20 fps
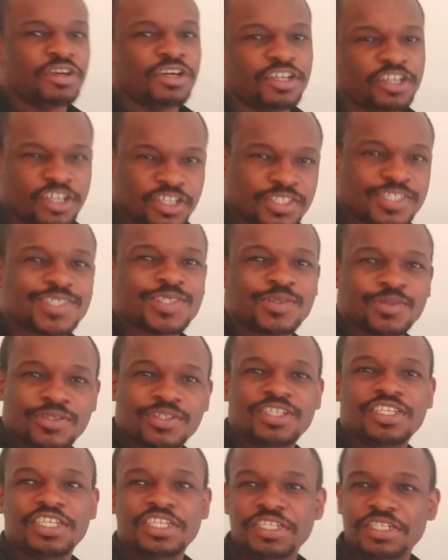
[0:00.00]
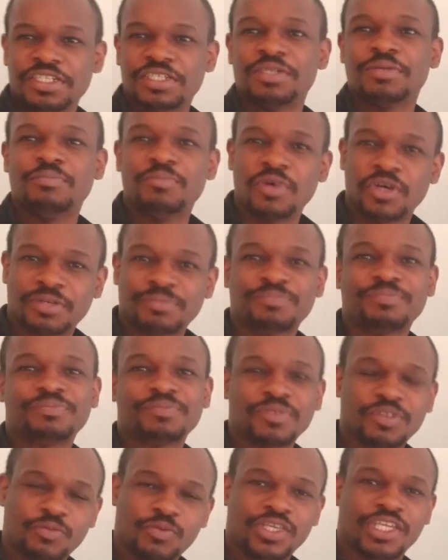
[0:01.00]
Not so neat, but
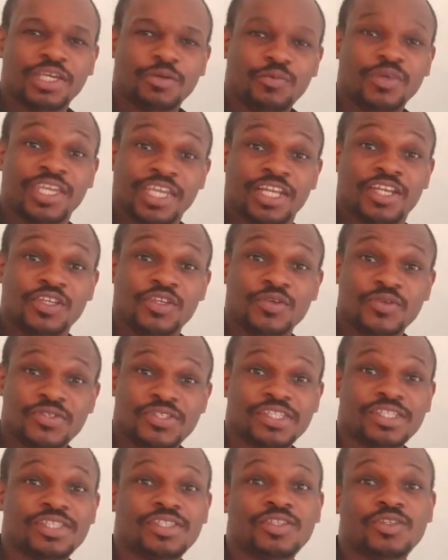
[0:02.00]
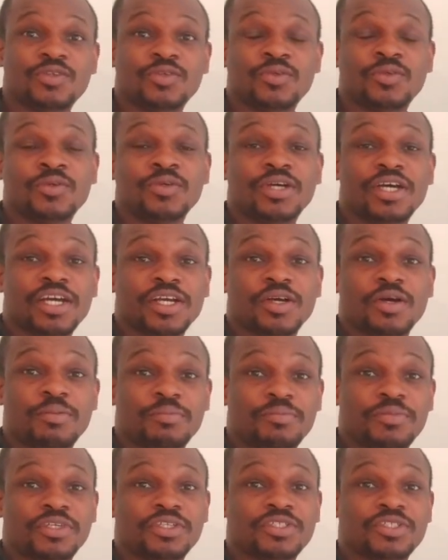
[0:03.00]
we can use it to
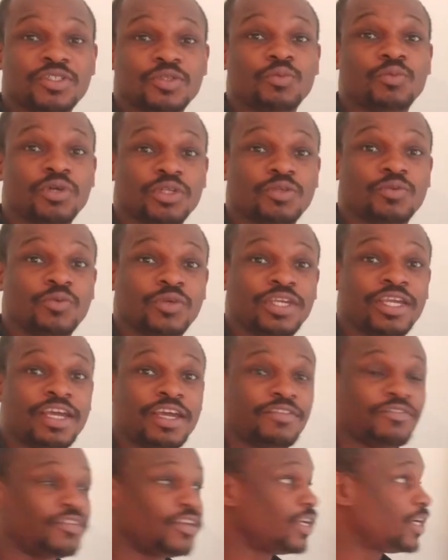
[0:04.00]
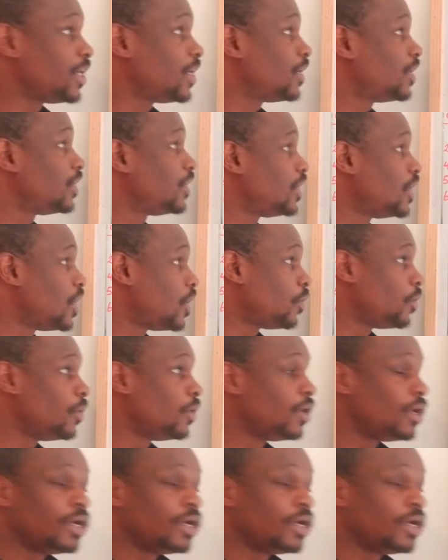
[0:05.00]
accomplish what we have here. Now,